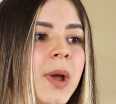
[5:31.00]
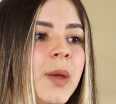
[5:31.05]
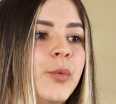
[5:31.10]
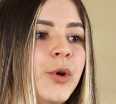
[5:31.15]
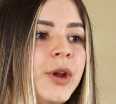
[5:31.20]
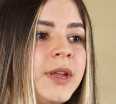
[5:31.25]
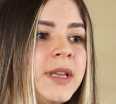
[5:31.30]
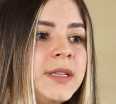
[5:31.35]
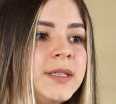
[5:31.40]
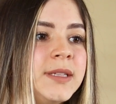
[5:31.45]
By
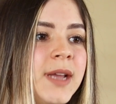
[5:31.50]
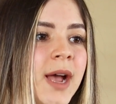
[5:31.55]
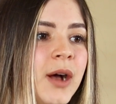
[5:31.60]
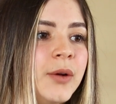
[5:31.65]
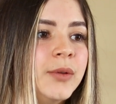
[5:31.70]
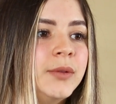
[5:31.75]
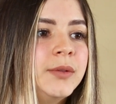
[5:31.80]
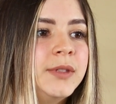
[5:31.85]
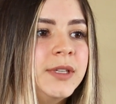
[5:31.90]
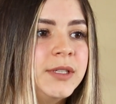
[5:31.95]
breaking
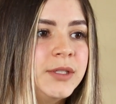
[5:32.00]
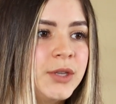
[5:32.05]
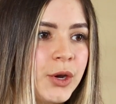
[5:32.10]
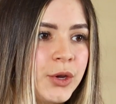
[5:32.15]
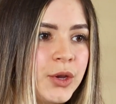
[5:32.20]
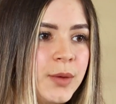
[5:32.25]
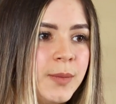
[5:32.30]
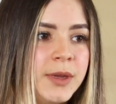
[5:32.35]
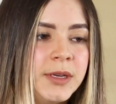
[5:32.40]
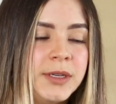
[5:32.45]
down the
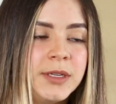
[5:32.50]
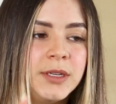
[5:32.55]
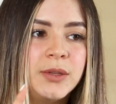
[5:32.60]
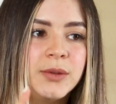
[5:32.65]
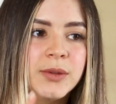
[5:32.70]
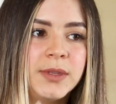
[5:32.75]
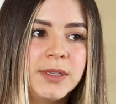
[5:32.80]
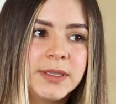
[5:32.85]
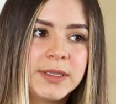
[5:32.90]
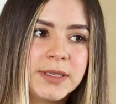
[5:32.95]
document
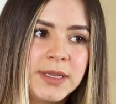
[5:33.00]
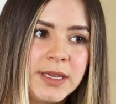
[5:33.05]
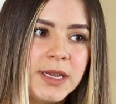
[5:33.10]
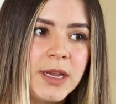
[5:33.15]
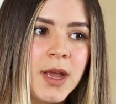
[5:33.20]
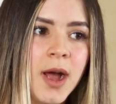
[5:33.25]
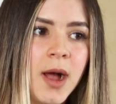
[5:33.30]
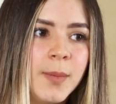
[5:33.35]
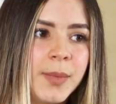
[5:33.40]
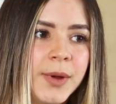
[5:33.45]
into these
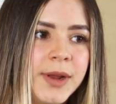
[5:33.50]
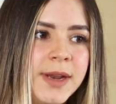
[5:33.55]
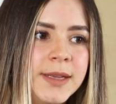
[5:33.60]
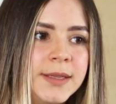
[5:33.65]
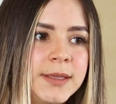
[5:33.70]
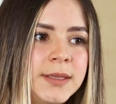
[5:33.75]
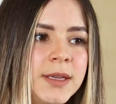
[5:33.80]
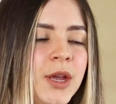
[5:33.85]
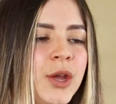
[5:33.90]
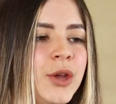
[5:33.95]
key
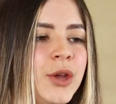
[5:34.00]
components,